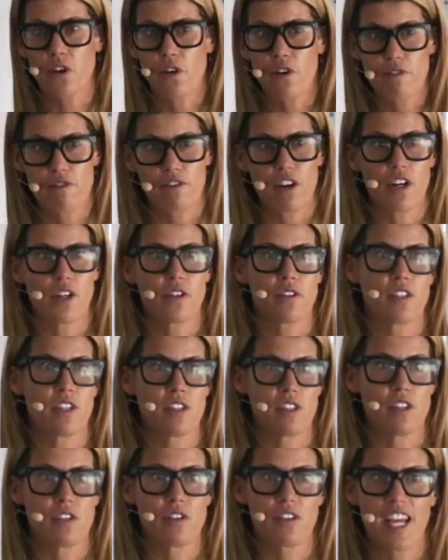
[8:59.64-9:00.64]
so fast
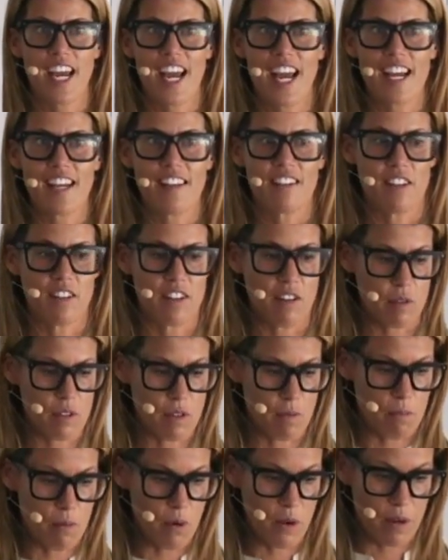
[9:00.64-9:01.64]
in the UK that there
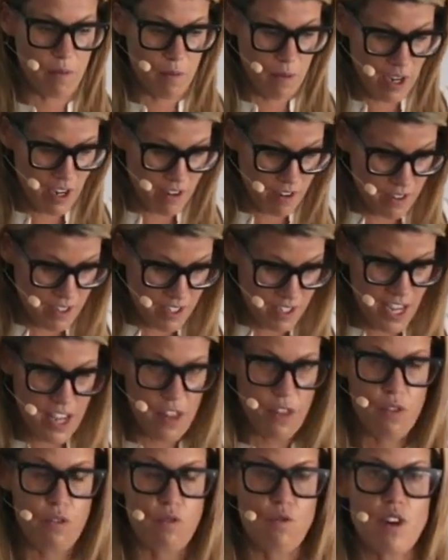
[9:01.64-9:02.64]
was a point where it was like